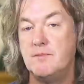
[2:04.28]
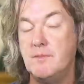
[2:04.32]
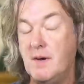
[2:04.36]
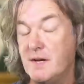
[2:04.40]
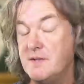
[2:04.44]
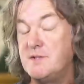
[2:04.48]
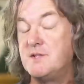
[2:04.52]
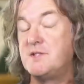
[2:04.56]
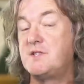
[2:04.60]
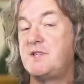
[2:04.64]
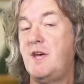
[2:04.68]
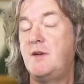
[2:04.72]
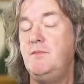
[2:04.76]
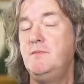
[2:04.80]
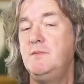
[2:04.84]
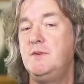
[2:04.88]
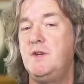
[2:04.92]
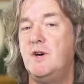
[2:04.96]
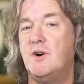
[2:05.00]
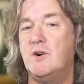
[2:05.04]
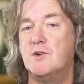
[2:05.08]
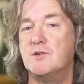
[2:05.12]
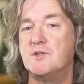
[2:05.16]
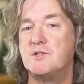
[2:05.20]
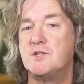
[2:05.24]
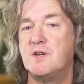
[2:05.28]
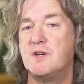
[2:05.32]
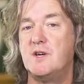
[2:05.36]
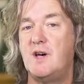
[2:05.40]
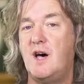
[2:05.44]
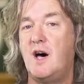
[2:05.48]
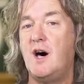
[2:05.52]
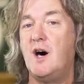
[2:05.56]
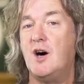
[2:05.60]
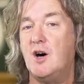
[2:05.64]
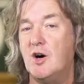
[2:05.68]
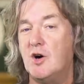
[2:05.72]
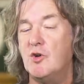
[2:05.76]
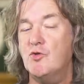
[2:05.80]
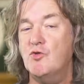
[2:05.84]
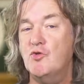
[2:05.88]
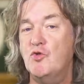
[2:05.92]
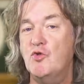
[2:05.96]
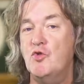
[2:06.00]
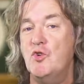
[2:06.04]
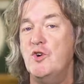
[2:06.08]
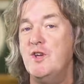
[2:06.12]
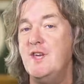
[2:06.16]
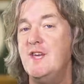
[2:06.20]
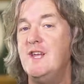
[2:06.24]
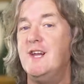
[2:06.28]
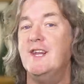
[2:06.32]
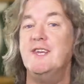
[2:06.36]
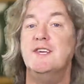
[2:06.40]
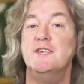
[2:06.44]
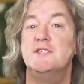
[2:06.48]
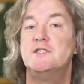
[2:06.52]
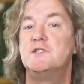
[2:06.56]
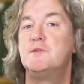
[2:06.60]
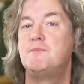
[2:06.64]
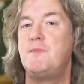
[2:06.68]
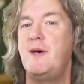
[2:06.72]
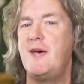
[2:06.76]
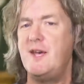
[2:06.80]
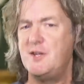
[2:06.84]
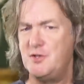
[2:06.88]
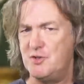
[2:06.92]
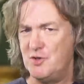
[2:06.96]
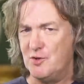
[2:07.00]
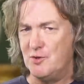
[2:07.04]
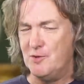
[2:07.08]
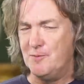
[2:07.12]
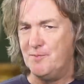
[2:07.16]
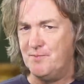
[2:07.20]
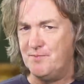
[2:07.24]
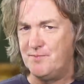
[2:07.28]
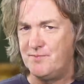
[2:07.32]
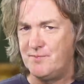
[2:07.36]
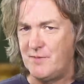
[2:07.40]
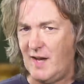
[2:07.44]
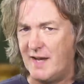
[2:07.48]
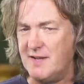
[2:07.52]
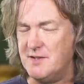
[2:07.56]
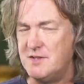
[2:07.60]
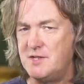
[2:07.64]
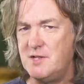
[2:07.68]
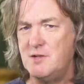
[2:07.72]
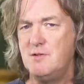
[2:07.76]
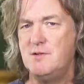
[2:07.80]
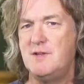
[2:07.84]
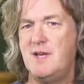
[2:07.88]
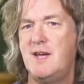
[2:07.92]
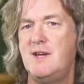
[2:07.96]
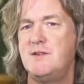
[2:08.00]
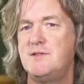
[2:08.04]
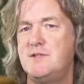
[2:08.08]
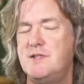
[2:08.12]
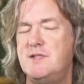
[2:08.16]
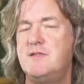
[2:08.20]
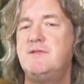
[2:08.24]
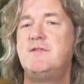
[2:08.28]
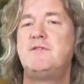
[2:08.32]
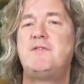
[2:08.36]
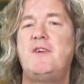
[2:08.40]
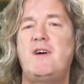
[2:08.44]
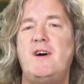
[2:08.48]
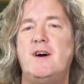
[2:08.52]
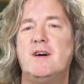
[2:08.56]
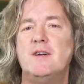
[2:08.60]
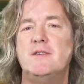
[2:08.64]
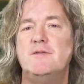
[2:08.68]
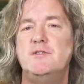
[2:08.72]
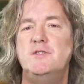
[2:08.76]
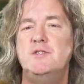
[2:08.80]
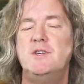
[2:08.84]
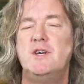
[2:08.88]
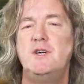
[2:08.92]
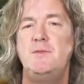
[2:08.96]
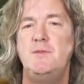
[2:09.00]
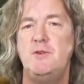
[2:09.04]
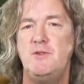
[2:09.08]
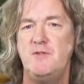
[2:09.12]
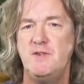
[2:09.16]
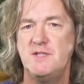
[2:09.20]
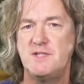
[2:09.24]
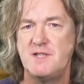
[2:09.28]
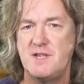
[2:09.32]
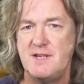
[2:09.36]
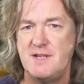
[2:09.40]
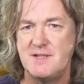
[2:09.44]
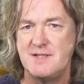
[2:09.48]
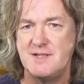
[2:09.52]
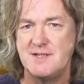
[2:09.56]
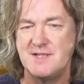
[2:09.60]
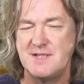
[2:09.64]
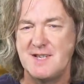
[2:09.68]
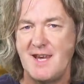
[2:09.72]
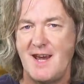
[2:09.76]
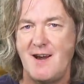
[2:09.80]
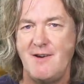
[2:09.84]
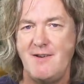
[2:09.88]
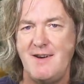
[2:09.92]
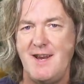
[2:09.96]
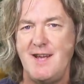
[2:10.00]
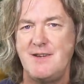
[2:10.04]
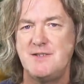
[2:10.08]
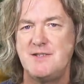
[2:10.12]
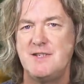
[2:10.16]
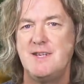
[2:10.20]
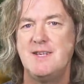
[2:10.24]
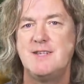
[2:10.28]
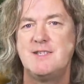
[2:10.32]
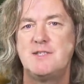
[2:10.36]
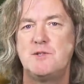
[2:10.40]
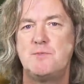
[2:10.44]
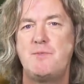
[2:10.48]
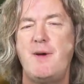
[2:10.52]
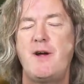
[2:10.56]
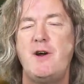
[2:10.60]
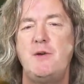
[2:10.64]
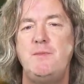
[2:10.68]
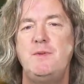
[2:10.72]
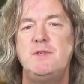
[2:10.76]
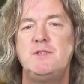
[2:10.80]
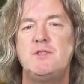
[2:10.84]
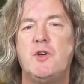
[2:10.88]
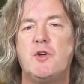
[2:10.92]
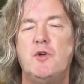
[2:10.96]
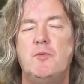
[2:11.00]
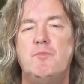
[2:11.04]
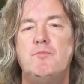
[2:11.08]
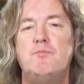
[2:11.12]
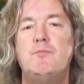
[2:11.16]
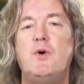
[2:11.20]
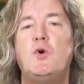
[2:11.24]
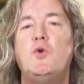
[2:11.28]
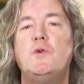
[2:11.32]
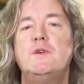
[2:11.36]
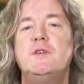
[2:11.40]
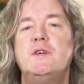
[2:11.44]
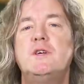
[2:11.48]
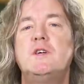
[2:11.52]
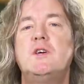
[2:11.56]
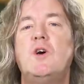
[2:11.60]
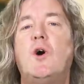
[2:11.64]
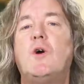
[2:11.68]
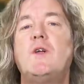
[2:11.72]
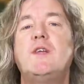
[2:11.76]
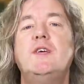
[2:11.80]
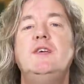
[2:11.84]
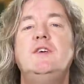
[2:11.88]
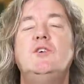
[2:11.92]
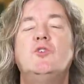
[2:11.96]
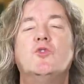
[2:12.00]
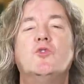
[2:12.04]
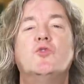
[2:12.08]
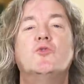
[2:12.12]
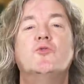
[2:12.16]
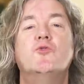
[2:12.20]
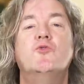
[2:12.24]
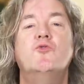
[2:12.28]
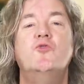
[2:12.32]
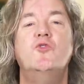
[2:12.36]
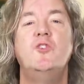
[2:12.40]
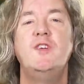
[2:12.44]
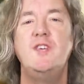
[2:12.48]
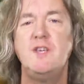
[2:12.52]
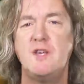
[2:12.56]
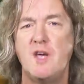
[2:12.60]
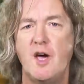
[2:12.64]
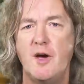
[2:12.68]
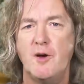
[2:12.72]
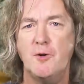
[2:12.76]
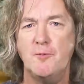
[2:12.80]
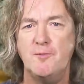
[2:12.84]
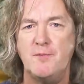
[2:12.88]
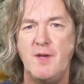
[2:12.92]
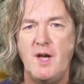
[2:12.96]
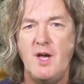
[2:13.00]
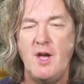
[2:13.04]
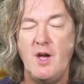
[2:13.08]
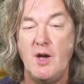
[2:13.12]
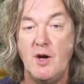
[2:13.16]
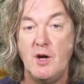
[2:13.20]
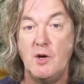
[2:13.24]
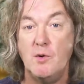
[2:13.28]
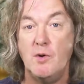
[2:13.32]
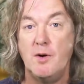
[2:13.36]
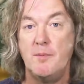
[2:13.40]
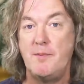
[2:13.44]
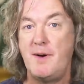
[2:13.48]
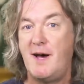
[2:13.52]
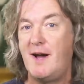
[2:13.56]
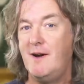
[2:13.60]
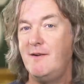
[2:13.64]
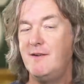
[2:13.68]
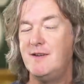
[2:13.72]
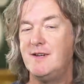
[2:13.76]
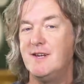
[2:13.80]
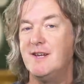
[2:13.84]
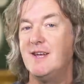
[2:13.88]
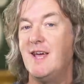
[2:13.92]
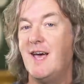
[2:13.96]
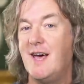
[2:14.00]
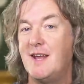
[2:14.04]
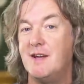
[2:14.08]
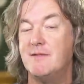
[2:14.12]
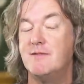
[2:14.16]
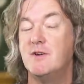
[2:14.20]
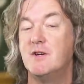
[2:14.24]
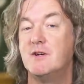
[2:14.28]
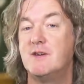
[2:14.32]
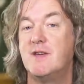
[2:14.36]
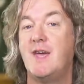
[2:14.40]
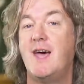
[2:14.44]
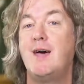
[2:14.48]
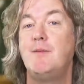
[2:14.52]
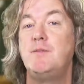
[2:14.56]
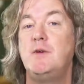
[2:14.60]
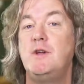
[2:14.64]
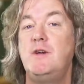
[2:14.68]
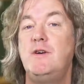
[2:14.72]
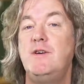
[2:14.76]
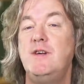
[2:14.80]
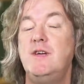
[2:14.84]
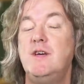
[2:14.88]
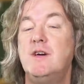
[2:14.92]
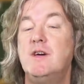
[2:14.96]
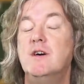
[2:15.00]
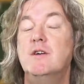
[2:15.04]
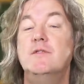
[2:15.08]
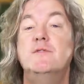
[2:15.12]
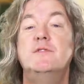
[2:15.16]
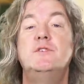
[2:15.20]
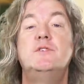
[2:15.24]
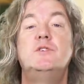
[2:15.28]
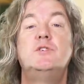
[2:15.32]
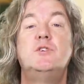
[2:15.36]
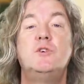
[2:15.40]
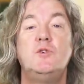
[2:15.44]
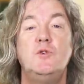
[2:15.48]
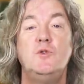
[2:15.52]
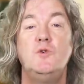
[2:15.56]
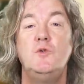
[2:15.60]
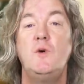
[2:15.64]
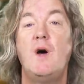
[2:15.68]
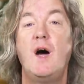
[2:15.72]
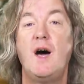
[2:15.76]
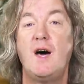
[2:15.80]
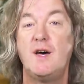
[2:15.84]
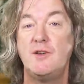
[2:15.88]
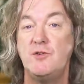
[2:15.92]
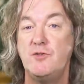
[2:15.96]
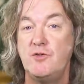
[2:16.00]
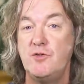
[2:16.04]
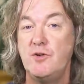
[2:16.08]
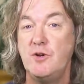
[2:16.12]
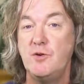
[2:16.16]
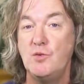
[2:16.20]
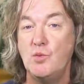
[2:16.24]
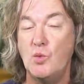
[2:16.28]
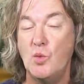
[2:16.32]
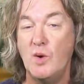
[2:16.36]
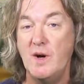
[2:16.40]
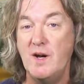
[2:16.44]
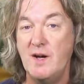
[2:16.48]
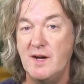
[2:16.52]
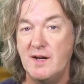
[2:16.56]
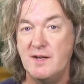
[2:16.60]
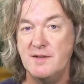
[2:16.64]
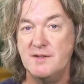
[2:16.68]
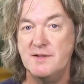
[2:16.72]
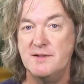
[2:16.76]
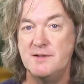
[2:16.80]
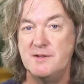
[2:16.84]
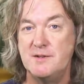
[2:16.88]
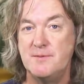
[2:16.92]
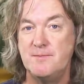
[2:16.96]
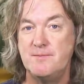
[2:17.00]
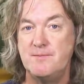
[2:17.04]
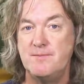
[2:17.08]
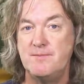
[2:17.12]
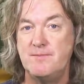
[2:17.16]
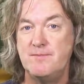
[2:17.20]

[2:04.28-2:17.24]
But some dogs are really special. In 2005, German researchers carried out an experiment on a border collie called Rico, who apparently had a vocabulary of 200 words.